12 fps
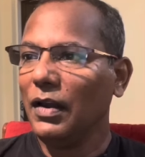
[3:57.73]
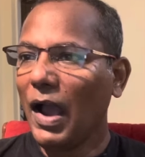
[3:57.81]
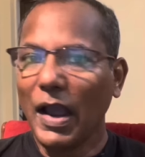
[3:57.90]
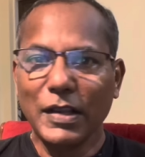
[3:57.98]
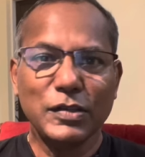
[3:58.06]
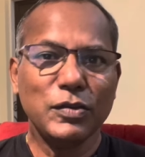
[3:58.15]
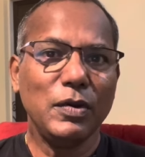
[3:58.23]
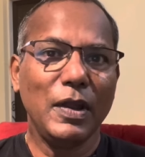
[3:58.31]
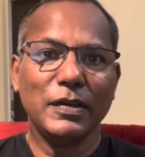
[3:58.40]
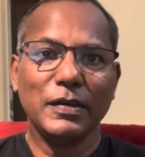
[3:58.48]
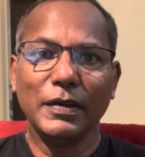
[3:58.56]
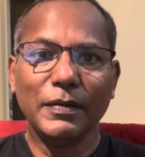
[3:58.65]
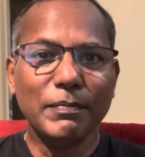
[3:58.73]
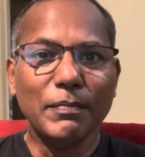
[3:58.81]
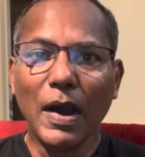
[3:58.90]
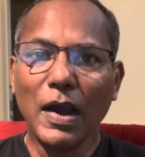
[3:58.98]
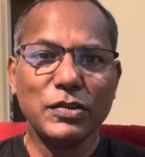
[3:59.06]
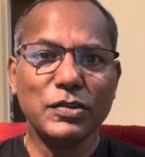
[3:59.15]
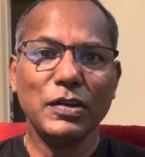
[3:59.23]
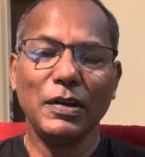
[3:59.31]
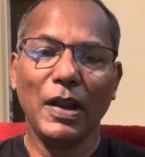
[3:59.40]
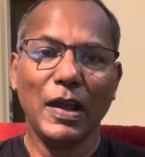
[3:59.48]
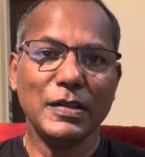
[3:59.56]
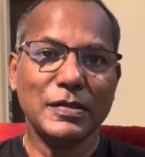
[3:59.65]
isolated,
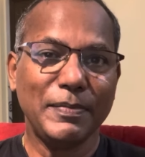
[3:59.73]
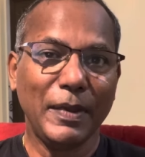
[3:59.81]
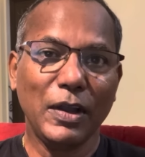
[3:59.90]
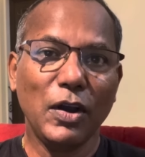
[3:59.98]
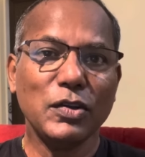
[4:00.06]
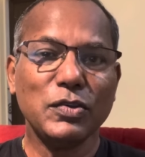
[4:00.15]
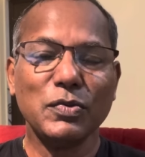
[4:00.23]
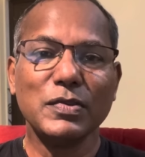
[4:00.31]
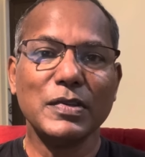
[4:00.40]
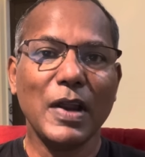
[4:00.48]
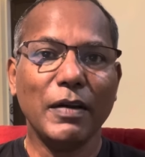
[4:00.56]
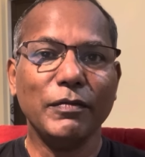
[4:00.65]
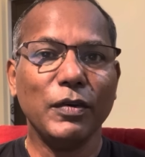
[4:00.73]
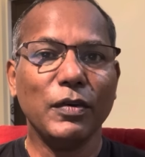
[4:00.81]
marginalized because you stand for